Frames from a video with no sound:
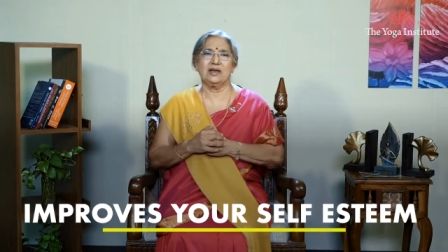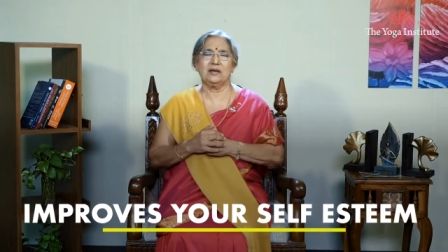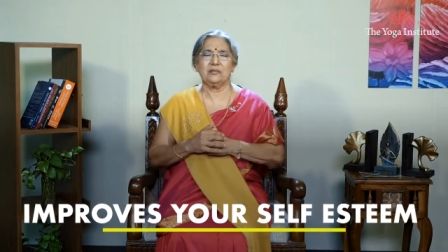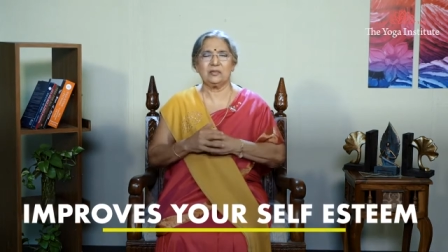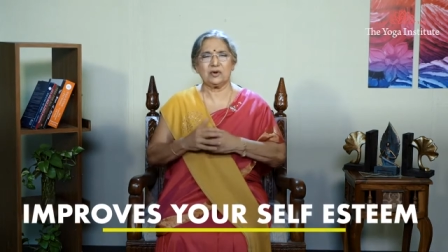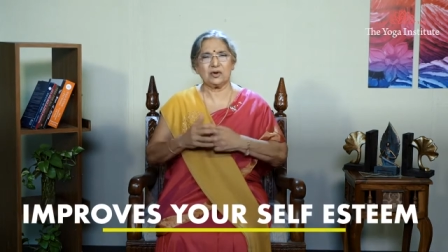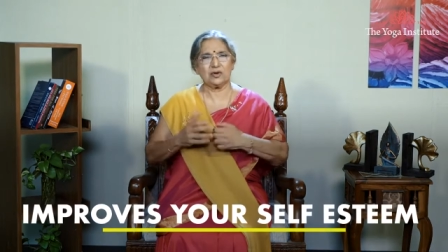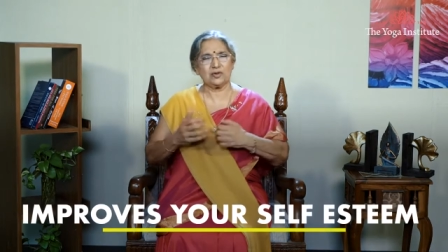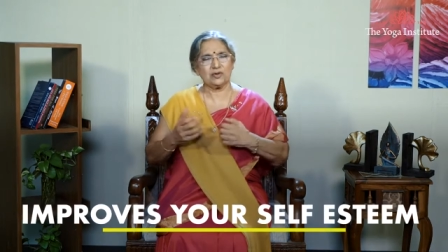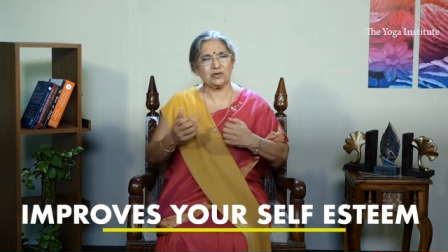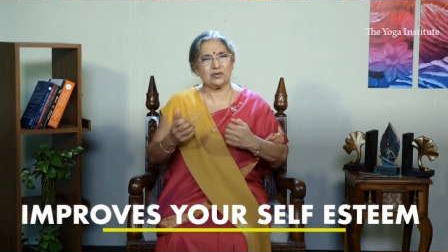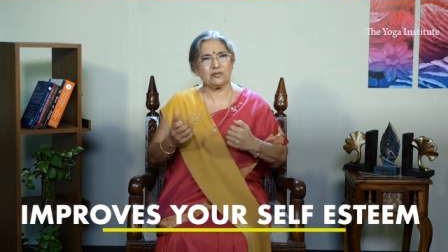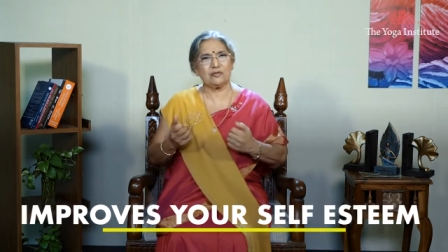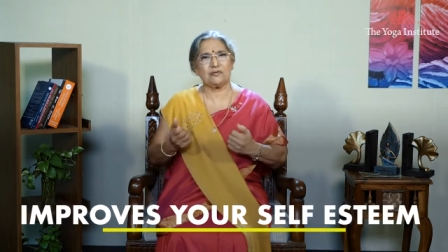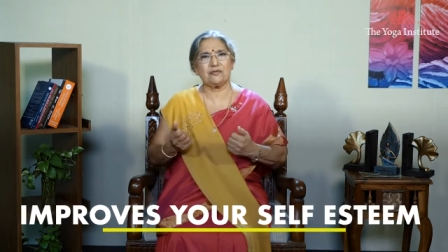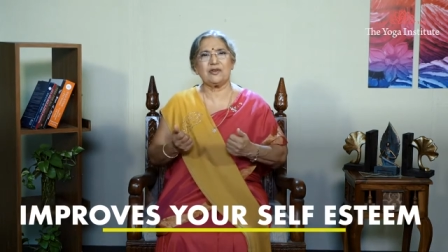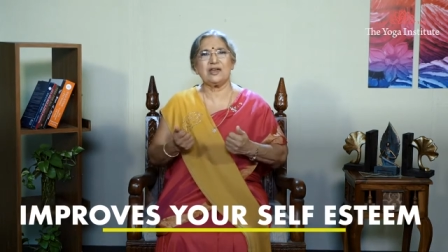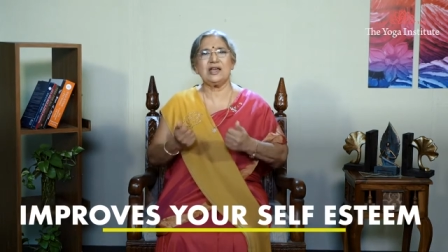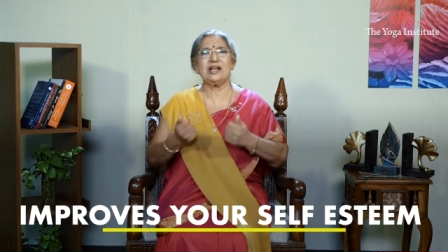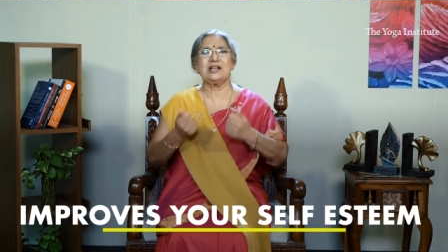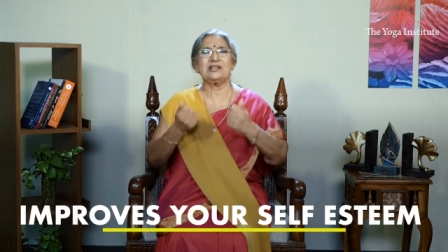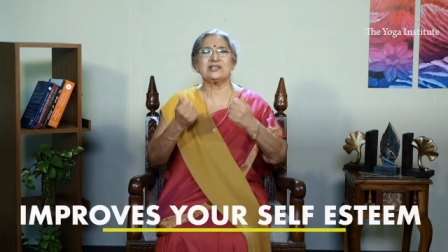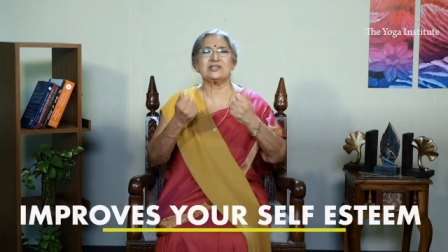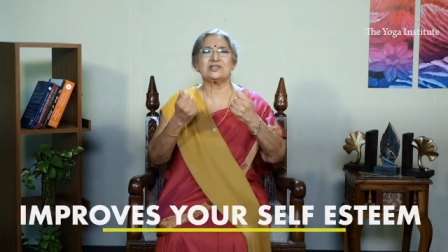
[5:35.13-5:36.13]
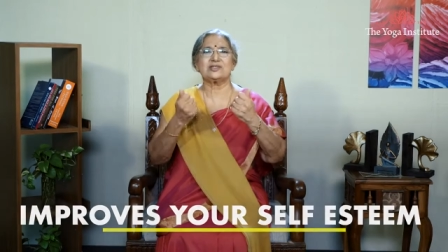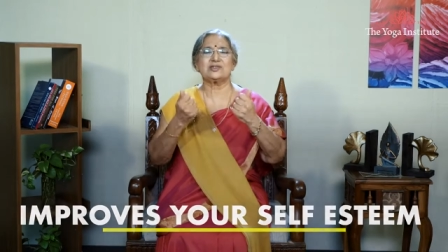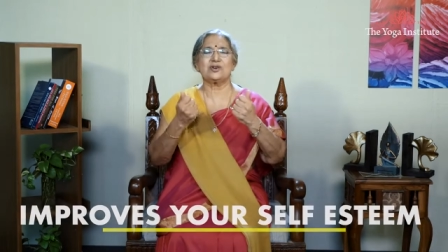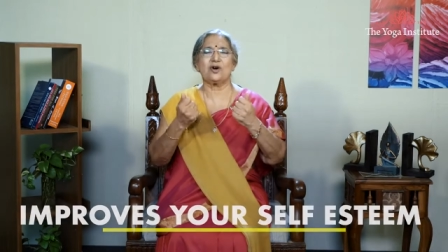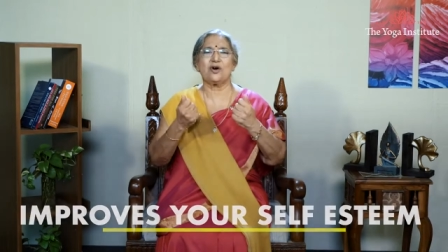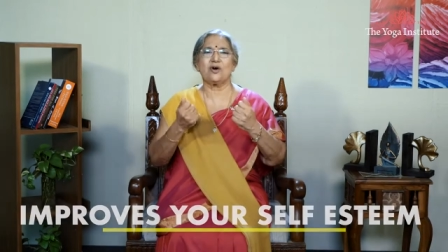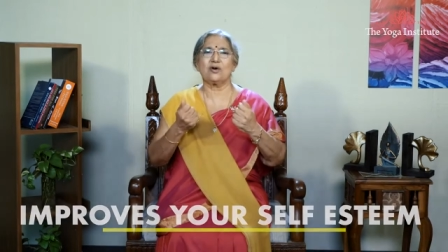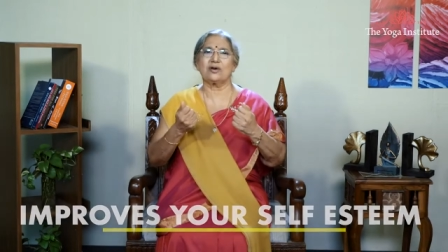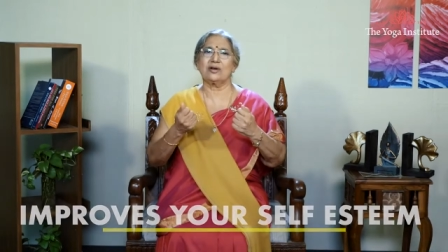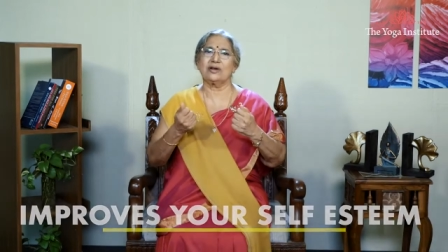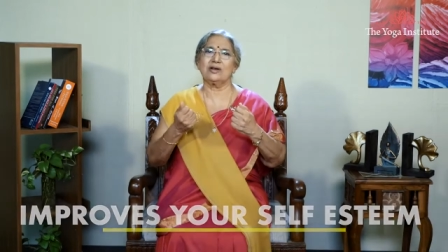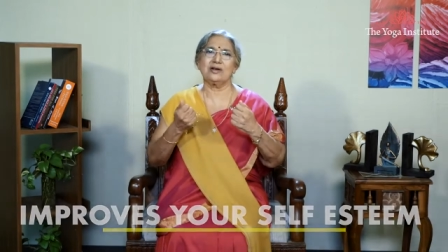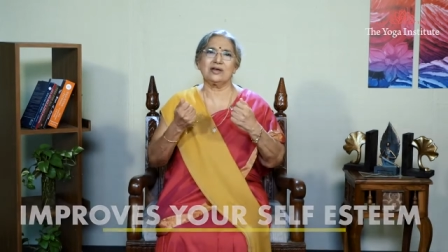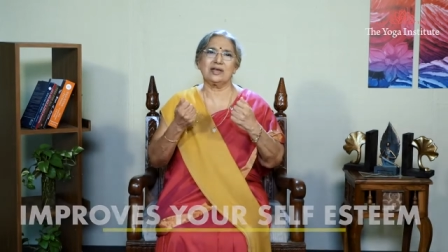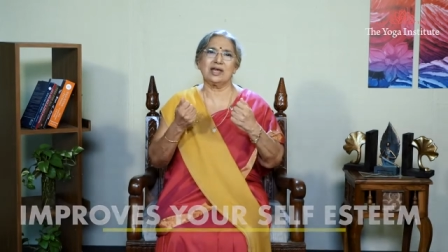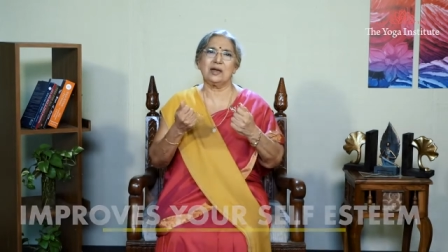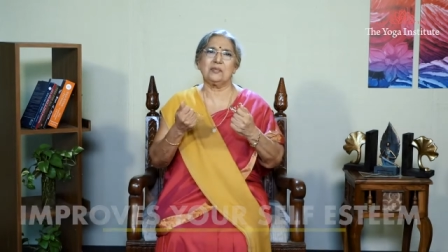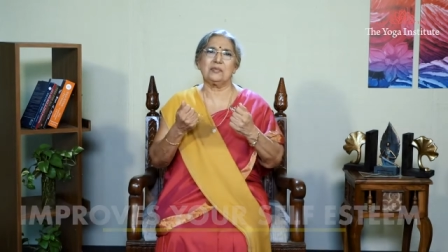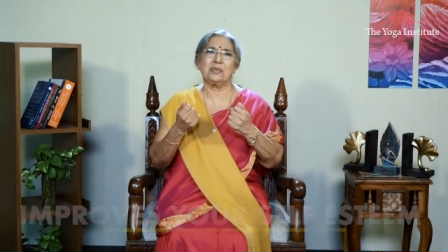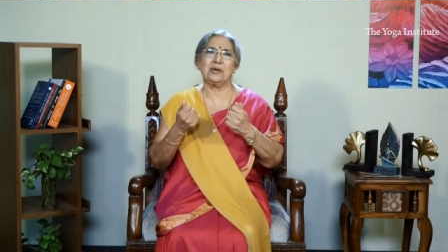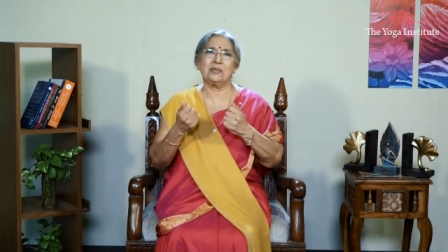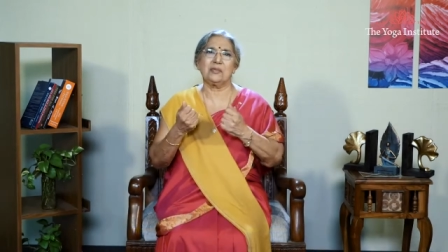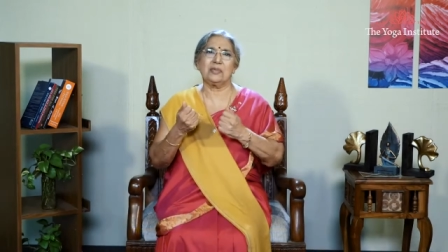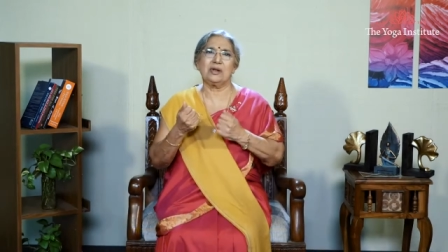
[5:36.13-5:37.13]
because you feel strong,
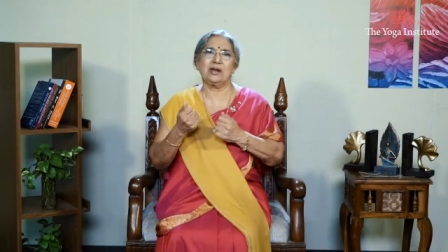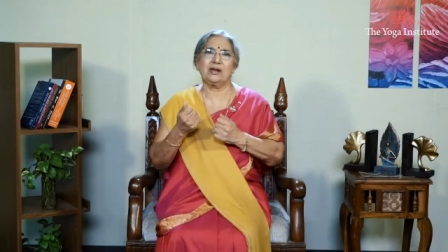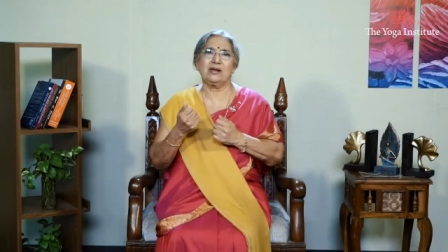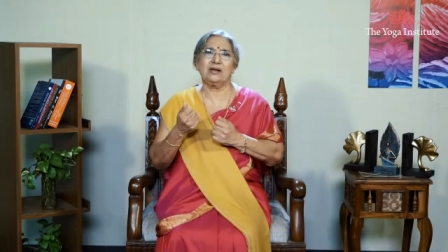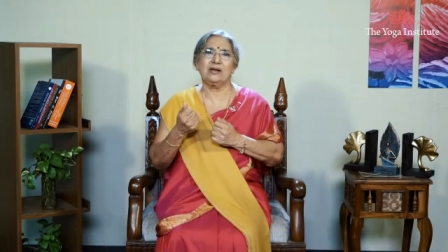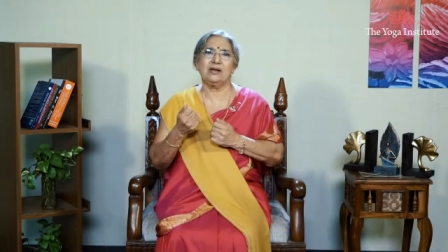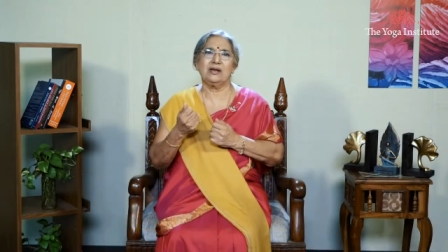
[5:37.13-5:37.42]
capable,